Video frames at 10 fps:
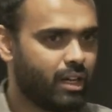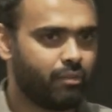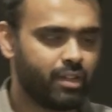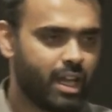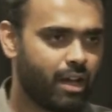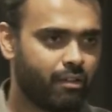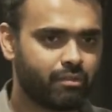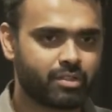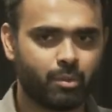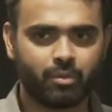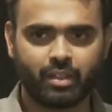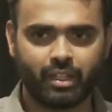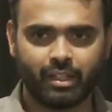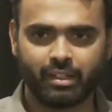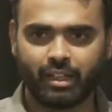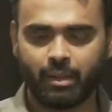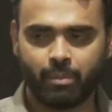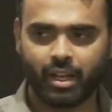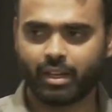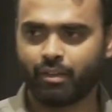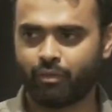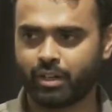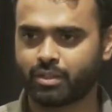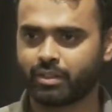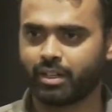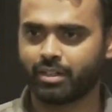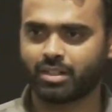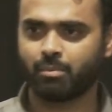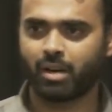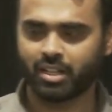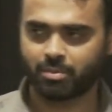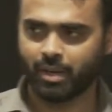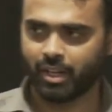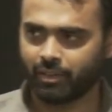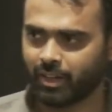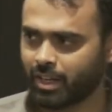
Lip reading: We have some of the really big funds of the industry participating in